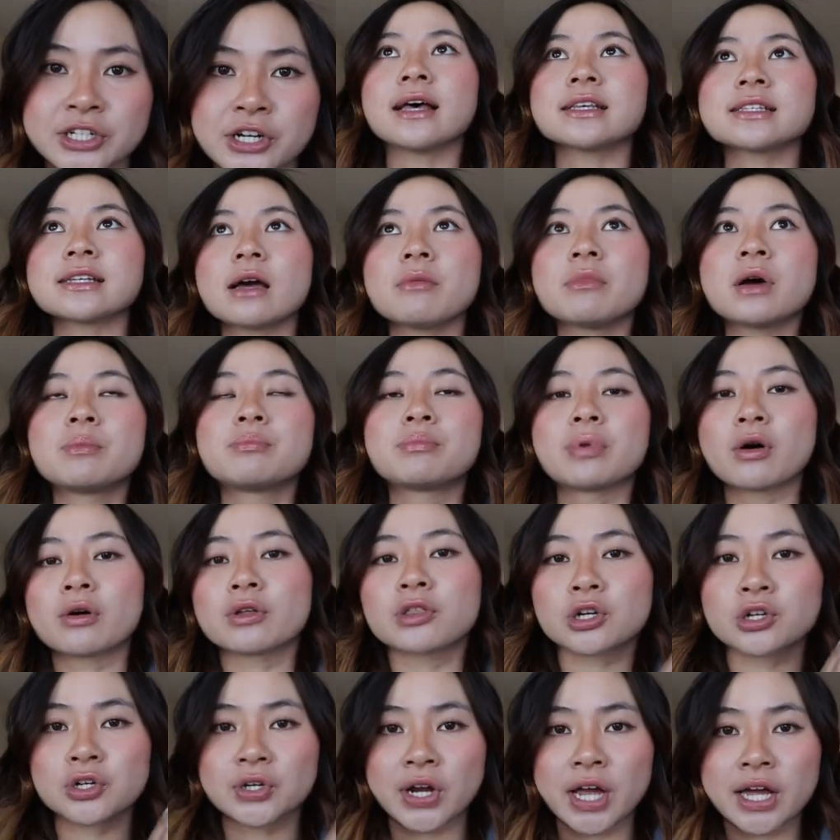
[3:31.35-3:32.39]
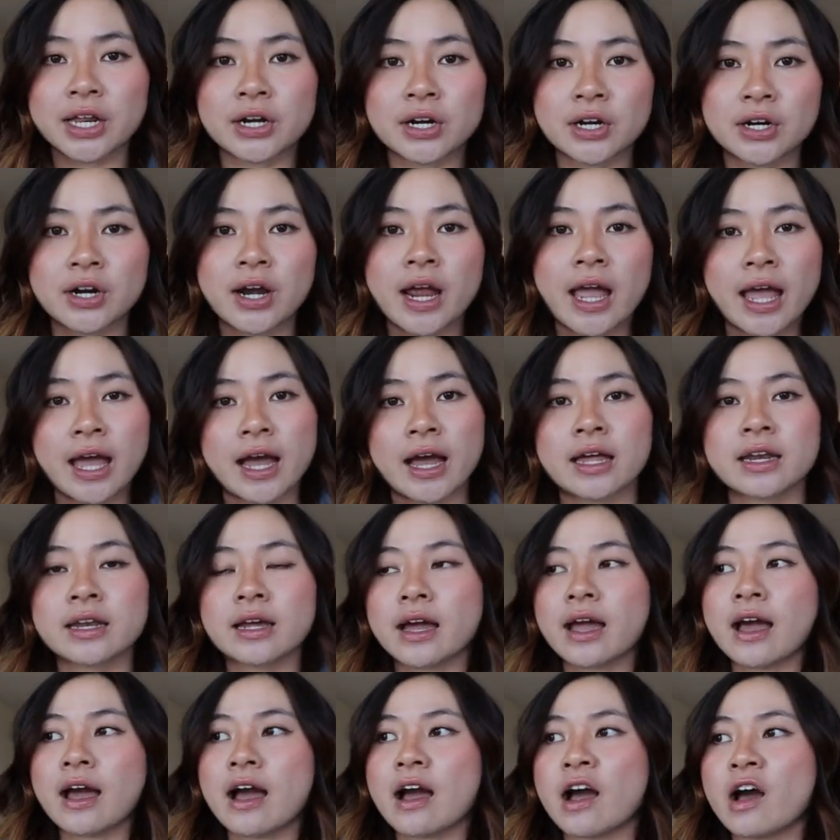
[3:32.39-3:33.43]
Because I'm a both creator and
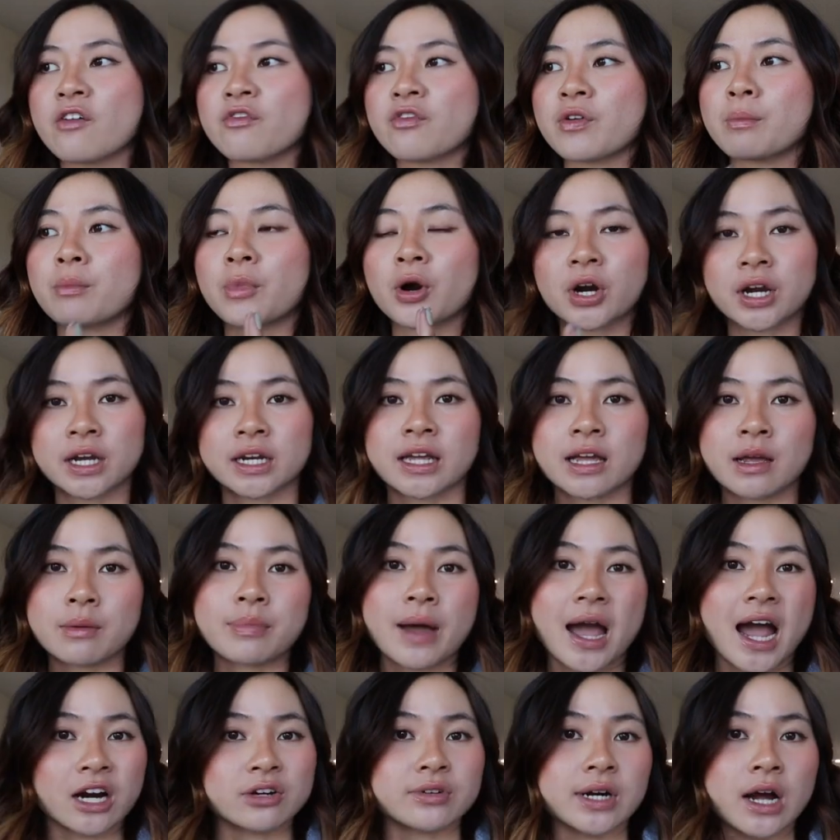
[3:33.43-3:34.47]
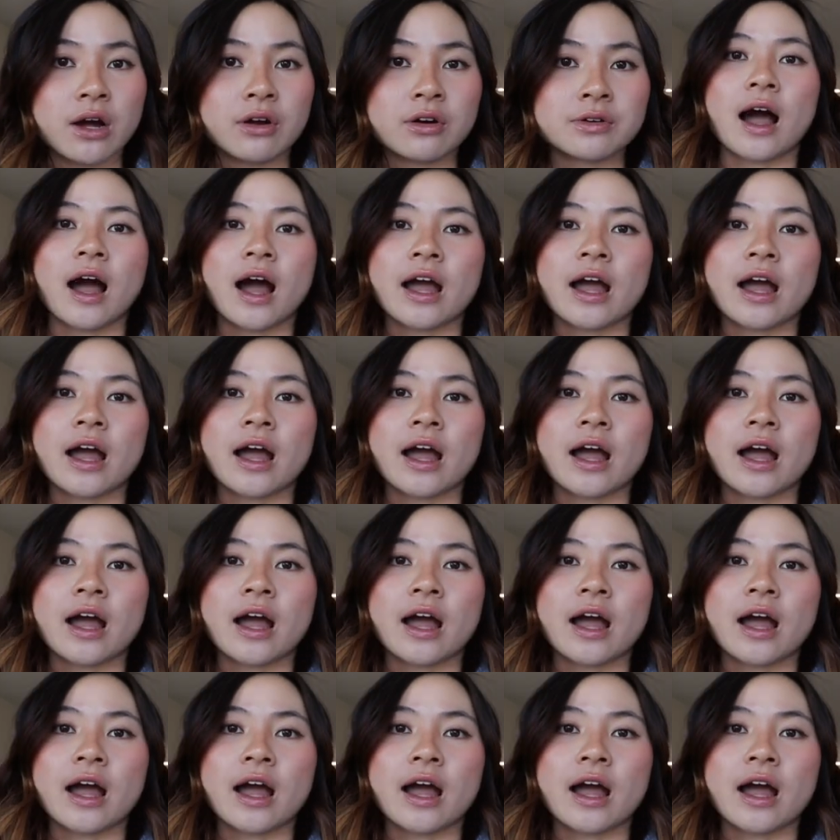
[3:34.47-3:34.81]
I have marketing background,